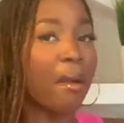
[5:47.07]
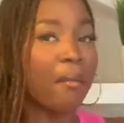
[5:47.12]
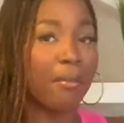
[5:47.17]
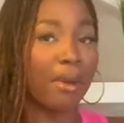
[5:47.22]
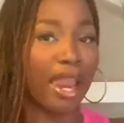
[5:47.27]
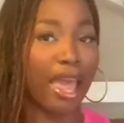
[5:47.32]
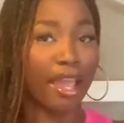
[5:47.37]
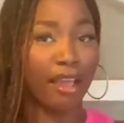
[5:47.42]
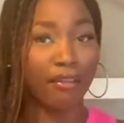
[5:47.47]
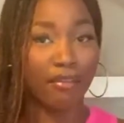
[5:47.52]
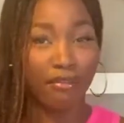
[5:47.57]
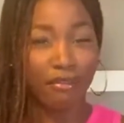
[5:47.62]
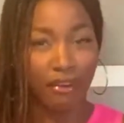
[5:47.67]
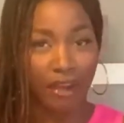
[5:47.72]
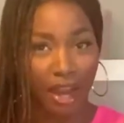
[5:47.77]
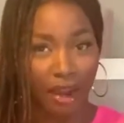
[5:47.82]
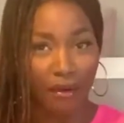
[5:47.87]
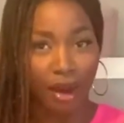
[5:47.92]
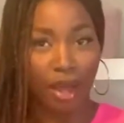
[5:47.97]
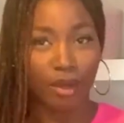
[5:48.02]
but like
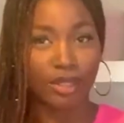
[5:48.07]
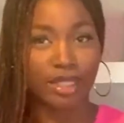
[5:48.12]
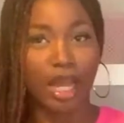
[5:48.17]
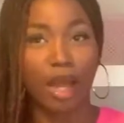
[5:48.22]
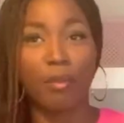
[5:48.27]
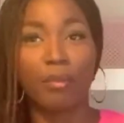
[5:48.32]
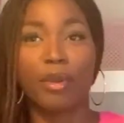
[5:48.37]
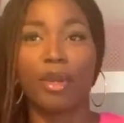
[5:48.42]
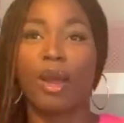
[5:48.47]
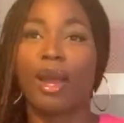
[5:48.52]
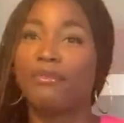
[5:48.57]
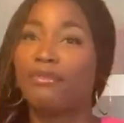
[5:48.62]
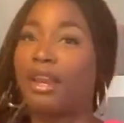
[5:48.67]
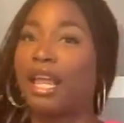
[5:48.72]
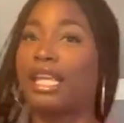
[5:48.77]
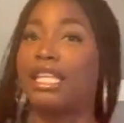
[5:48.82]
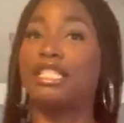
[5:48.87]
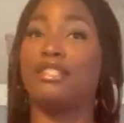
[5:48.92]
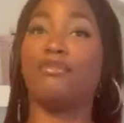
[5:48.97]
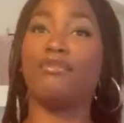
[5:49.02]
flare out down below. I feel
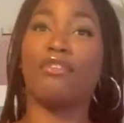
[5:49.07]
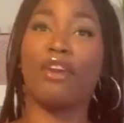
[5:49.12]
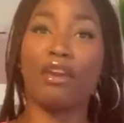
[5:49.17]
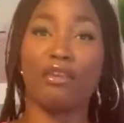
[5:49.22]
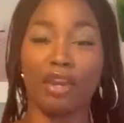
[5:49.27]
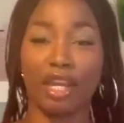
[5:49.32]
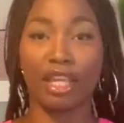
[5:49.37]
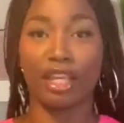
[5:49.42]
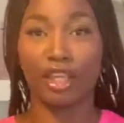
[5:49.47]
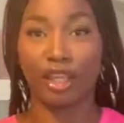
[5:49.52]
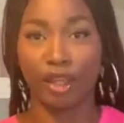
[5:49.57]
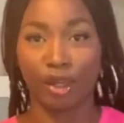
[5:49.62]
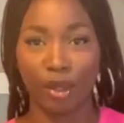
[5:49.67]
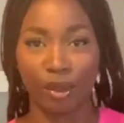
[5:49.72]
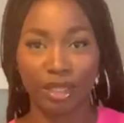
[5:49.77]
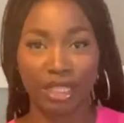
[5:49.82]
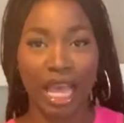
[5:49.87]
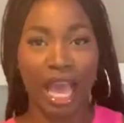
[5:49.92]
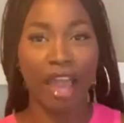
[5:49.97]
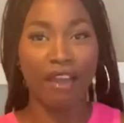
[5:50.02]
like it's very
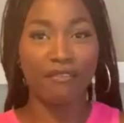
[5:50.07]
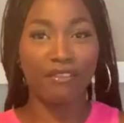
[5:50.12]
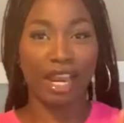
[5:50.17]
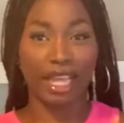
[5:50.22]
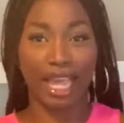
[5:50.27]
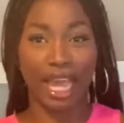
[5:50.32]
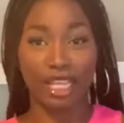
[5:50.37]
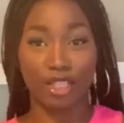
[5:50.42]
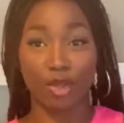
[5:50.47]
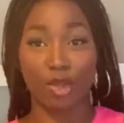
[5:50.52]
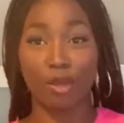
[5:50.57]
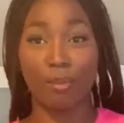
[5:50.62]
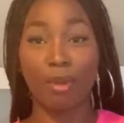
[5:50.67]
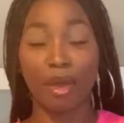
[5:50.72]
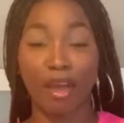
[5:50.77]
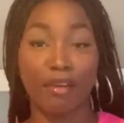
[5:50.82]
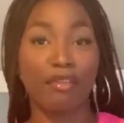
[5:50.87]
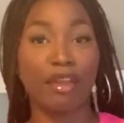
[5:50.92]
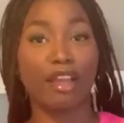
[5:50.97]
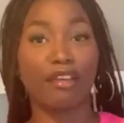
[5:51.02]
cute. I feel like it has all the
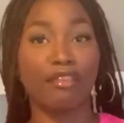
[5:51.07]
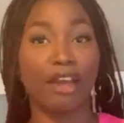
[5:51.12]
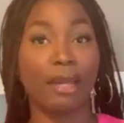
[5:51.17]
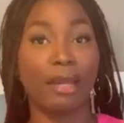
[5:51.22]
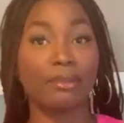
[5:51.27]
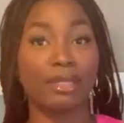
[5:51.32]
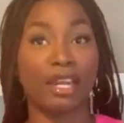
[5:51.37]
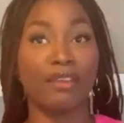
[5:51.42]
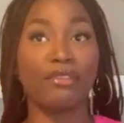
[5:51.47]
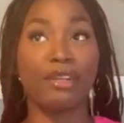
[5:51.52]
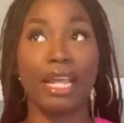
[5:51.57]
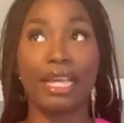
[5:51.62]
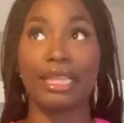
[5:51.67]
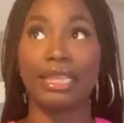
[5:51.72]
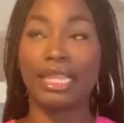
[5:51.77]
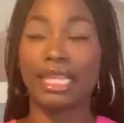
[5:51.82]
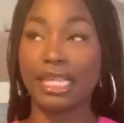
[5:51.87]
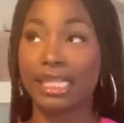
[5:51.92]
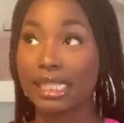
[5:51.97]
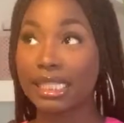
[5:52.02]
perfect vibes, and I feel like
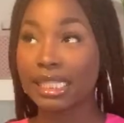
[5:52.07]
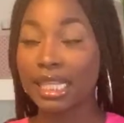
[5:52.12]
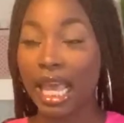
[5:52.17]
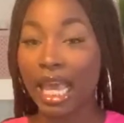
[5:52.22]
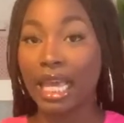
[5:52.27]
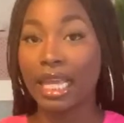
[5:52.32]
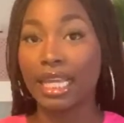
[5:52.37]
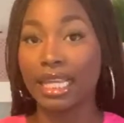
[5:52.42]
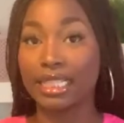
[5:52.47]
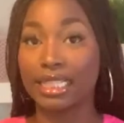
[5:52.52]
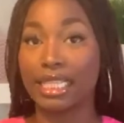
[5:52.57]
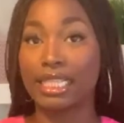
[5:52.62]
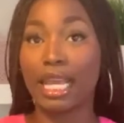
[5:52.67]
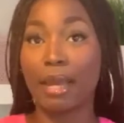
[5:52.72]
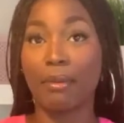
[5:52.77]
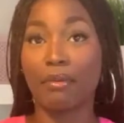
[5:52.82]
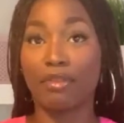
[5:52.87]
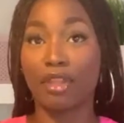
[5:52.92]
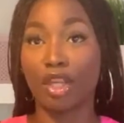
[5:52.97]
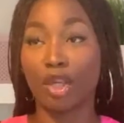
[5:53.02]
this is the type
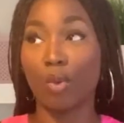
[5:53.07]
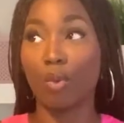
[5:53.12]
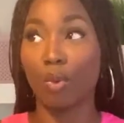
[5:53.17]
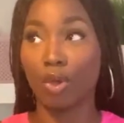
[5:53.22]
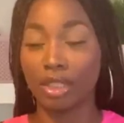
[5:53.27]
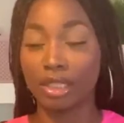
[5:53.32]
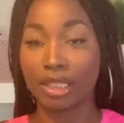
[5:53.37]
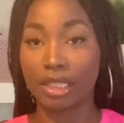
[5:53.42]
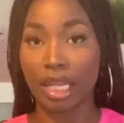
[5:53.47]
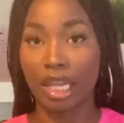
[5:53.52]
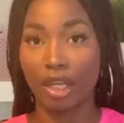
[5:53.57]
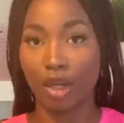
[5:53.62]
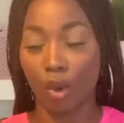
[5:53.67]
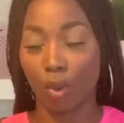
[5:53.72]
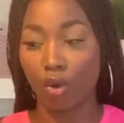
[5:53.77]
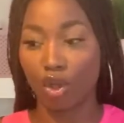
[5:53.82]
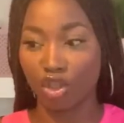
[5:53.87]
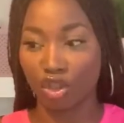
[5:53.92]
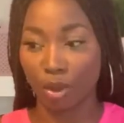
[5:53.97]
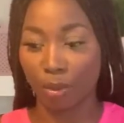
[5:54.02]
of thing you want in your
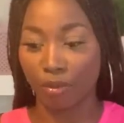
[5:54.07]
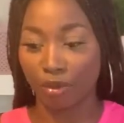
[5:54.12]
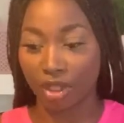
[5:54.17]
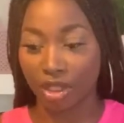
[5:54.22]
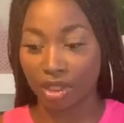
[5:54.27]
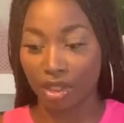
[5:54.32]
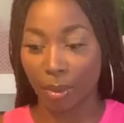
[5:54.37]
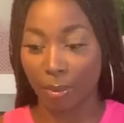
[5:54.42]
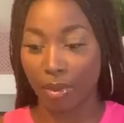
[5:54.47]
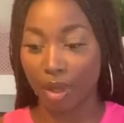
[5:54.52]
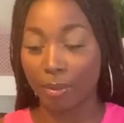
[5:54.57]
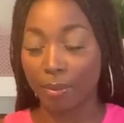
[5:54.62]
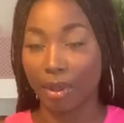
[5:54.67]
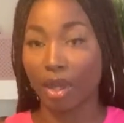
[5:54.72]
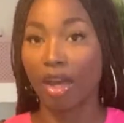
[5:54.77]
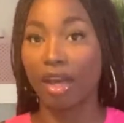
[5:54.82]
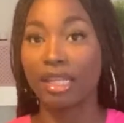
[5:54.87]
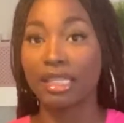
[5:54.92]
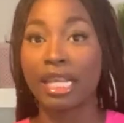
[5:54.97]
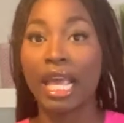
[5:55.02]
wardrobe for summer
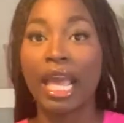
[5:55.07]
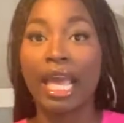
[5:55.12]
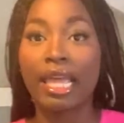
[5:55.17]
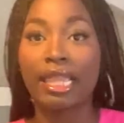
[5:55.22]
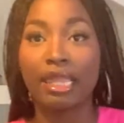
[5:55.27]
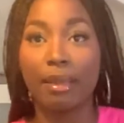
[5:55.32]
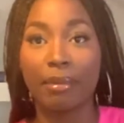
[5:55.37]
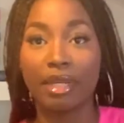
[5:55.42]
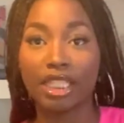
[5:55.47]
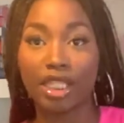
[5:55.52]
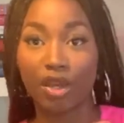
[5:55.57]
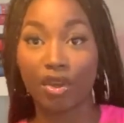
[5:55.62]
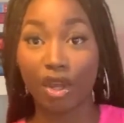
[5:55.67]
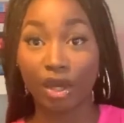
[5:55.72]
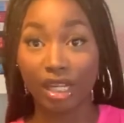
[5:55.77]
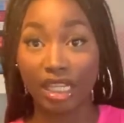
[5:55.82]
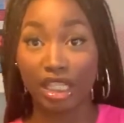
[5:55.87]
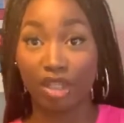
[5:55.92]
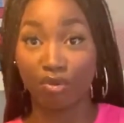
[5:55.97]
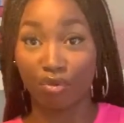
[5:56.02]
because the material
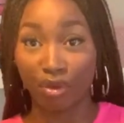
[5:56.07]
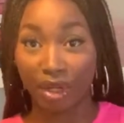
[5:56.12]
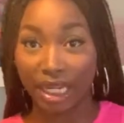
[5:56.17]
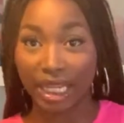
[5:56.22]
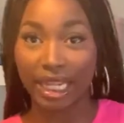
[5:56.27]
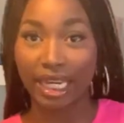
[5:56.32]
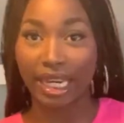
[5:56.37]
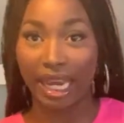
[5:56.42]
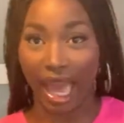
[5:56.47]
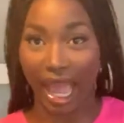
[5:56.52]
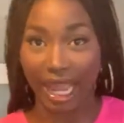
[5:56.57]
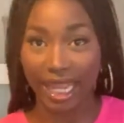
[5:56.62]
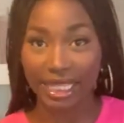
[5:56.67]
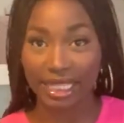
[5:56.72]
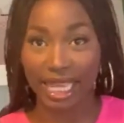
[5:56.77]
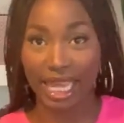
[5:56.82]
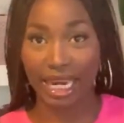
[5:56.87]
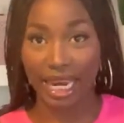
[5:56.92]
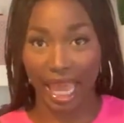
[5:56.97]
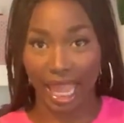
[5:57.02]
is really light
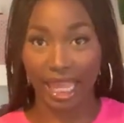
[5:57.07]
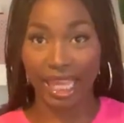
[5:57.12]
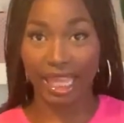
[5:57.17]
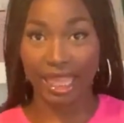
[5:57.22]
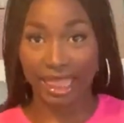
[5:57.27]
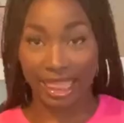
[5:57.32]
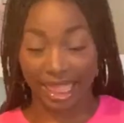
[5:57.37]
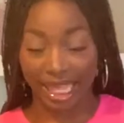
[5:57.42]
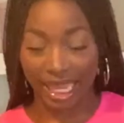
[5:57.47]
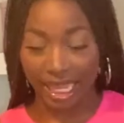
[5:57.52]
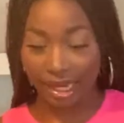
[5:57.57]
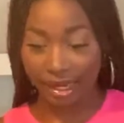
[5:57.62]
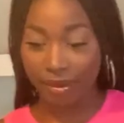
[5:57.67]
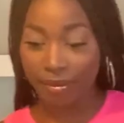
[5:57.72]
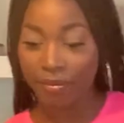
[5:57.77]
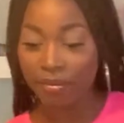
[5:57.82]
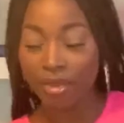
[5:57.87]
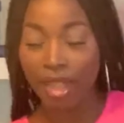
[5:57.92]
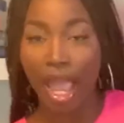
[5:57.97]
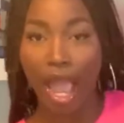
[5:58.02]
and like thin.
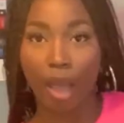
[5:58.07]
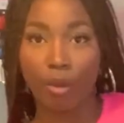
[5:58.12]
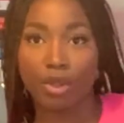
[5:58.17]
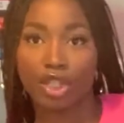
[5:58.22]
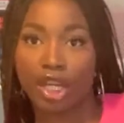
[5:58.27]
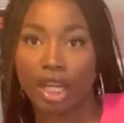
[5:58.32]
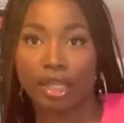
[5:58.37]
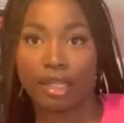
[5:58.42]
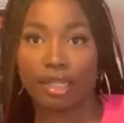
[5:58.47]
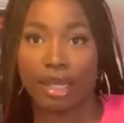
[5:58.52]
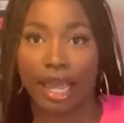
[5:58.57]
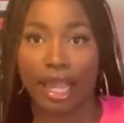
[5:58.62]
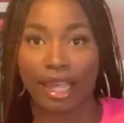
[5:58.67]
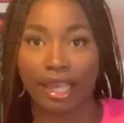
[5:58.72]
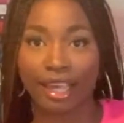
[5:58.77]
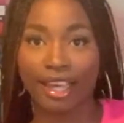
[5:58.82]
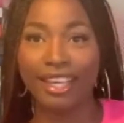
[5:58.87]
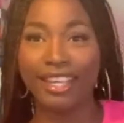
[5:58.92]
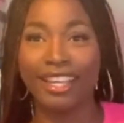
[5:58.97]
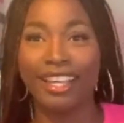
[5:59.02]
I wish I could like
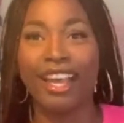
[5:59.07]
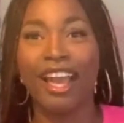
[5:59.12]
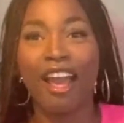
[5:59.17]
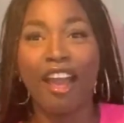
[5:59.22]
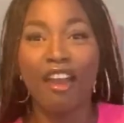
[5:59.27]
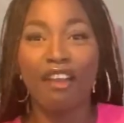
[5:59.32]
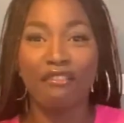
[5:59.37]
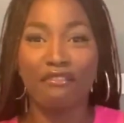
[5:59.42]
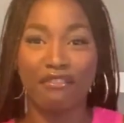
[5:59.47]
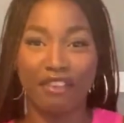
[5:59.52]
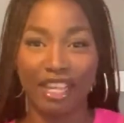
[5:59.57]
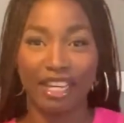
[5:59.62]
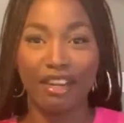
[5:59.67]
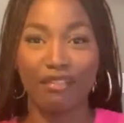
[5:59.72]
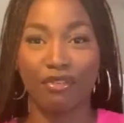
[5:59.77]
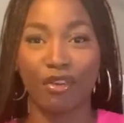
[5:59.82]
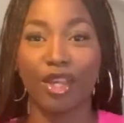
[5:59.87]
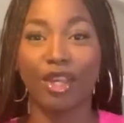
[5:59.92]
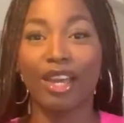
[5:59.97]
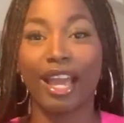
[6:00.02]
feel it
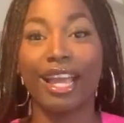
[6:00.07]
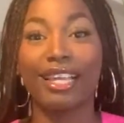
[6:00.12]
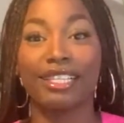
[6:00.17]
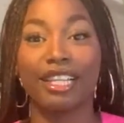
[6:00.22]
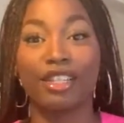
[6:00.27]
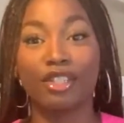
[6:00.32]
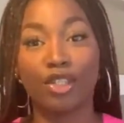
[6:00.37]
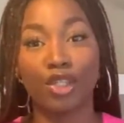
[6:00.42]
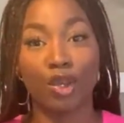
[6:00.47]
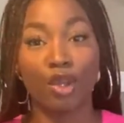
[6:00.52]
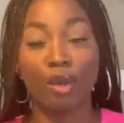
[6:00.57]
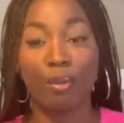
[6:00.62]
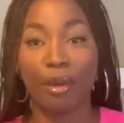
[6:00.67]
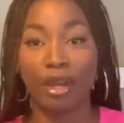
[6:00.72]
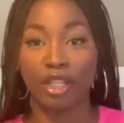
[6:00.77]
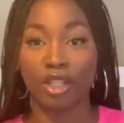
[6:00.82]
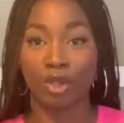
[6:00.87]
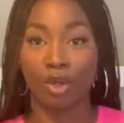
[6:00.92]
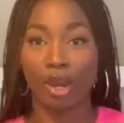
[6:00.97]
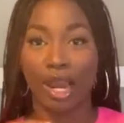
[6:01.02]
for you guys and show you, but
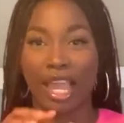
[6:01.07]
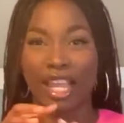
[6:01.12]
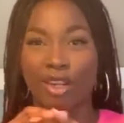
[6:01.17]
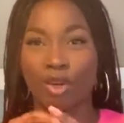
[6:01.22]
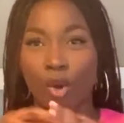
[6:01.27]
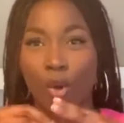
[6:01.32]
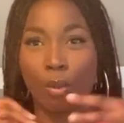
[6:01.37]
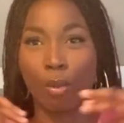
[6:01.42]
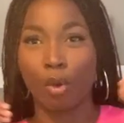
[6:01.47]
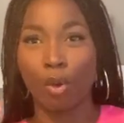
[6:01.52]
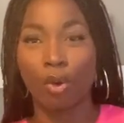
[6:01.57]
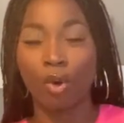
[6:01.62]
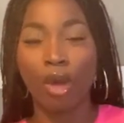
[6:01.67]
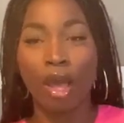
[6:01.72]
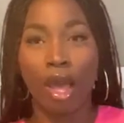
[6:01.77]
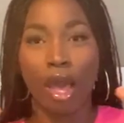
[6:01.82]
it's not like normal